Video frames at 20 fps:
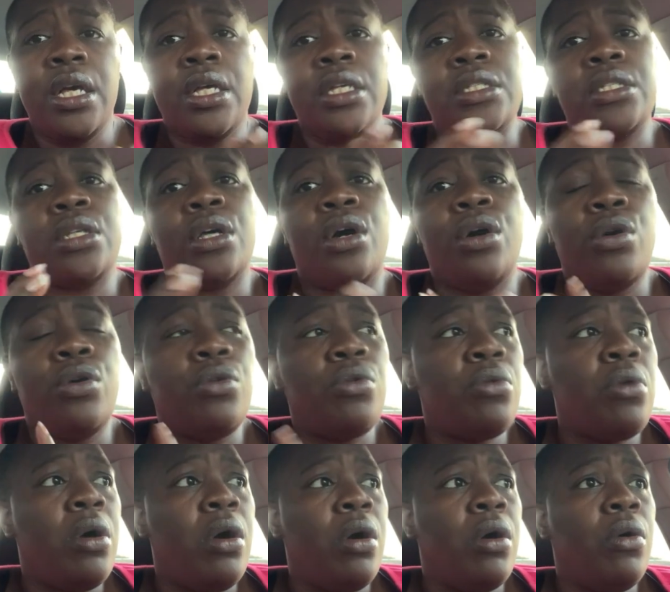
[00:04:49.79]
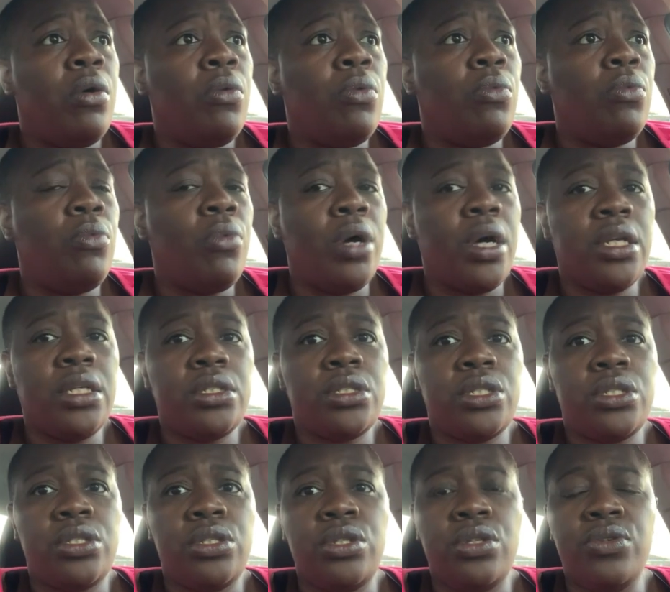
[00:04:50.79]
So
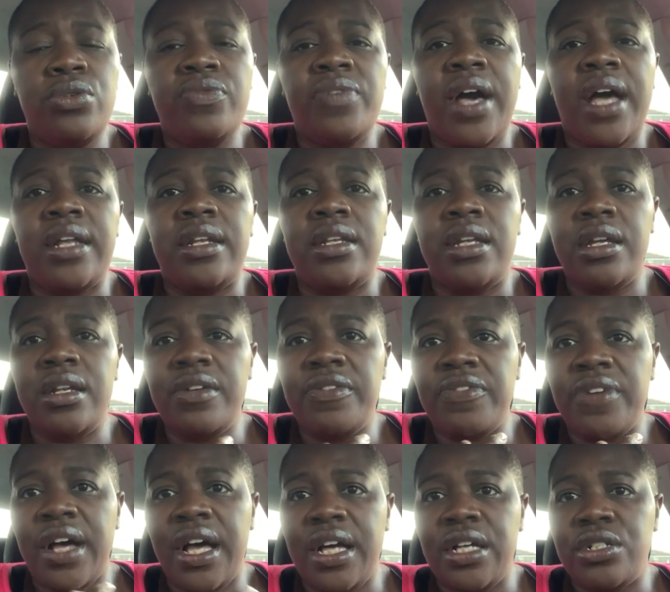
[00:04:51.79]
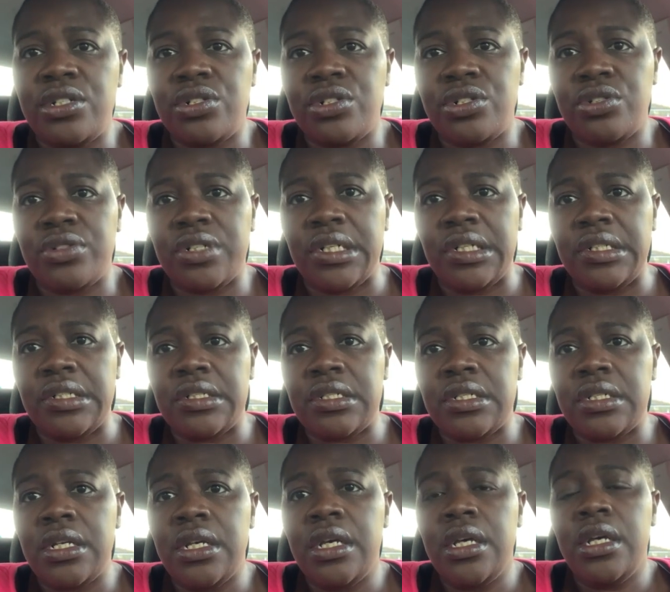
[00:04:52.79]
once you've identified your
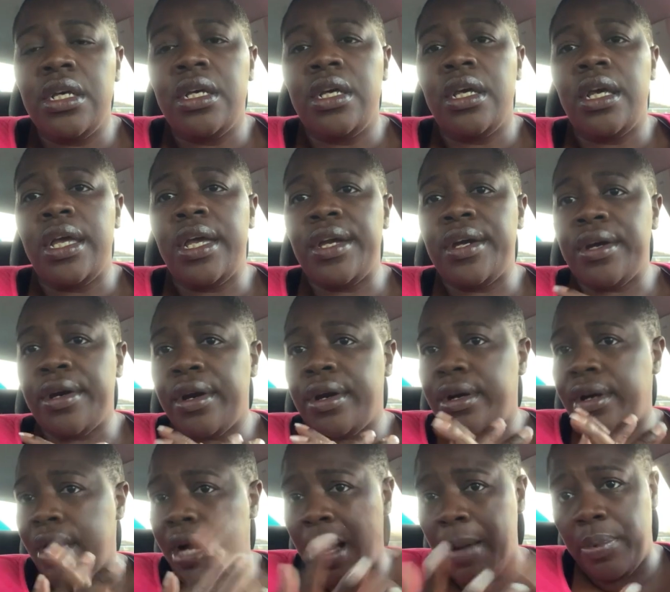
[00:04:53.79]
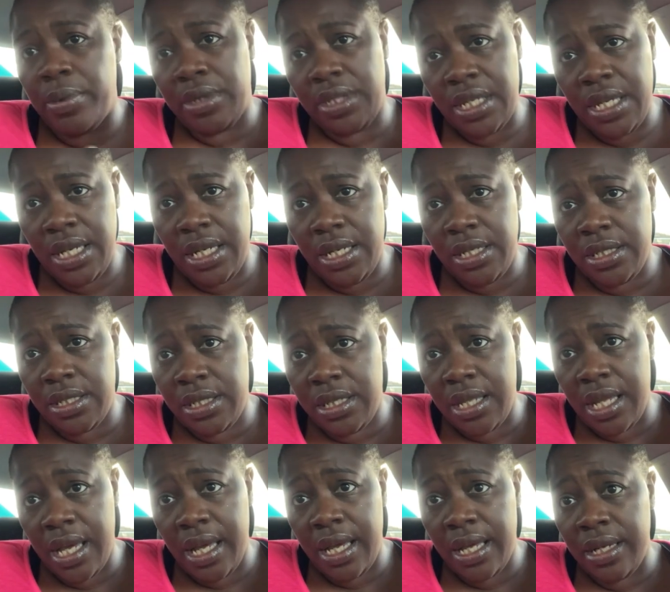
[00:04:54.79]
triggers, here are a couple things
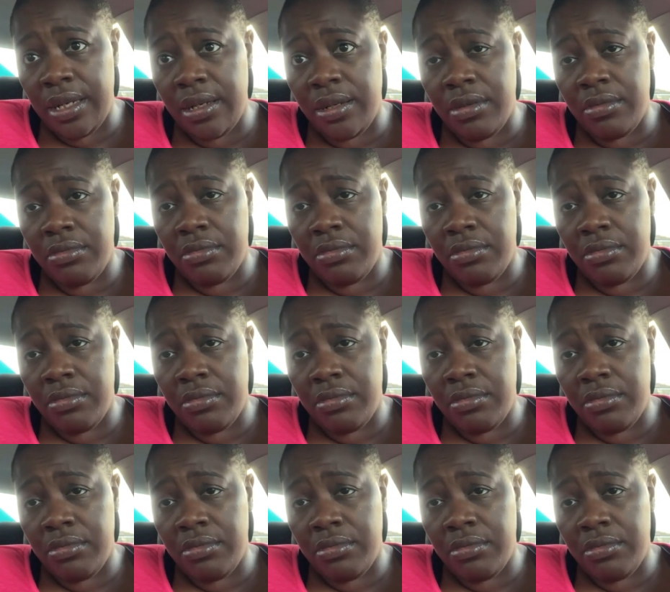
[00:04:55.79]
that